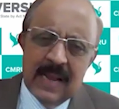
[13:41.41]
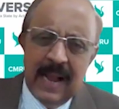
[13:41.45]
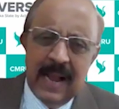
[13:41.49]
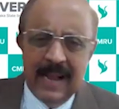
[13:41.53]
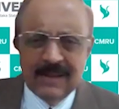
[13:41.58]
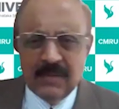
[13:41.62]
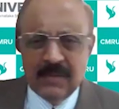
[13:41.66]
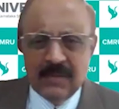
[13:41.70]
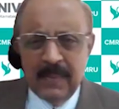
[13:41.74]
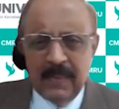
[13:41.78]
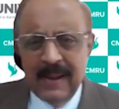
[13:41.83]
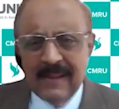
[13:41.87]

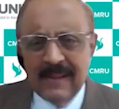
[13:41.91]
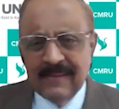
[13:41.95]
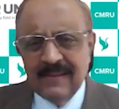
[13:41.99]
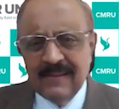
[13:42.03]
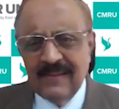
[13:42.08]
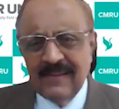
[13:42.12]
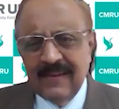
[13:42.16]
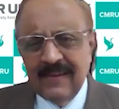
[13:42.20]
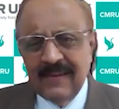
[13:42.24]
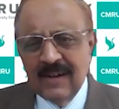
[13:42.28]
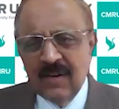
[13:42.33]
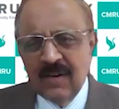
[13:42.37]
as well as
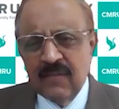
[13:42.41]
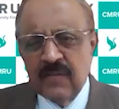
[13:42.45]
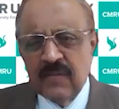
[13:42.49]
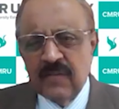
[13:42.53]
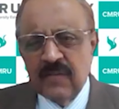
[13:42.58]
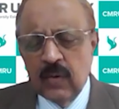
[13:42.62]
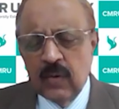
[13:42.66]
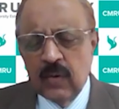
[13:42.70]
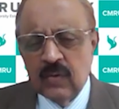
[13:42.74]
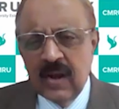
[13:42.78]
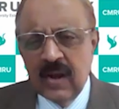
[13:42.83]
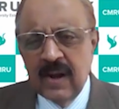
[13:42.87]
the state
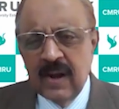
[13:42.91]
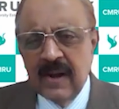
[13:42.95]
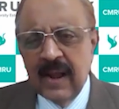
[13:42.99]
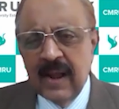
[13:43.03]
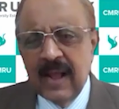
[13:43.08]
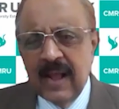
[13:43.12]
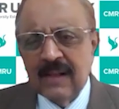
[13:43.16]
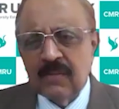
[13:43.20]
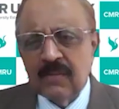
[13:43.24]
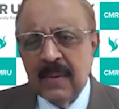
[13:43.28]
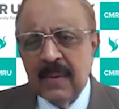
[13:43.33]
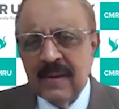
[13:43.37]
of New
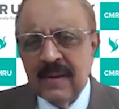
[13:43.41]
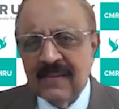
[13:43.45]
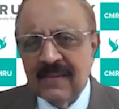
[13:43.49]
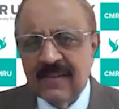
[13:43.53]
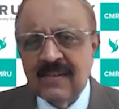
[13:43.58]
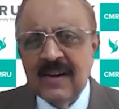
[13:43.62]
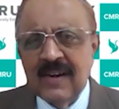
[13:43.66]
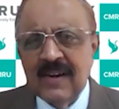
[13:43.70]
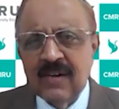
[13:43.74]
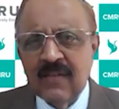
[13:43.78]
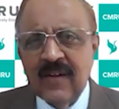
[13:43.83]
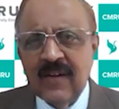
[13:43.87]
Zealand, as well as the
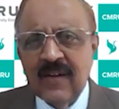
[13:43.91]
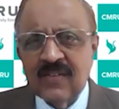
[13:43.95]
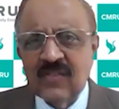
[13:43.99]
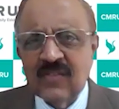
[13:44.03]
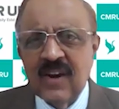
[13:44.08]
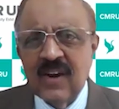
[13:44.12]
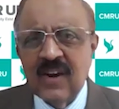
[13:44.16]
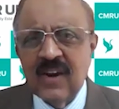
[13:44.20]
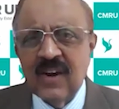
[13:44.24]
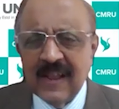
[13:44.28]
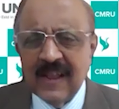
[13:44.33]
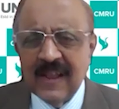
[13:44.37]
state of
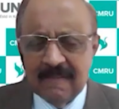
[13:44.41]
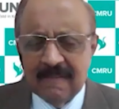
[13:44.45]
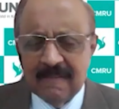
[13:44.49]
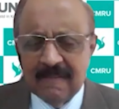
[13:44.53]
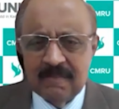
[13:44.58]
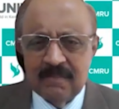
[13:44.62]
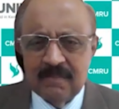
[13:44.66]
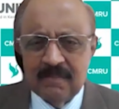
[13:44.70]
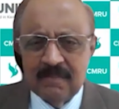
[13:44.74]
Australia.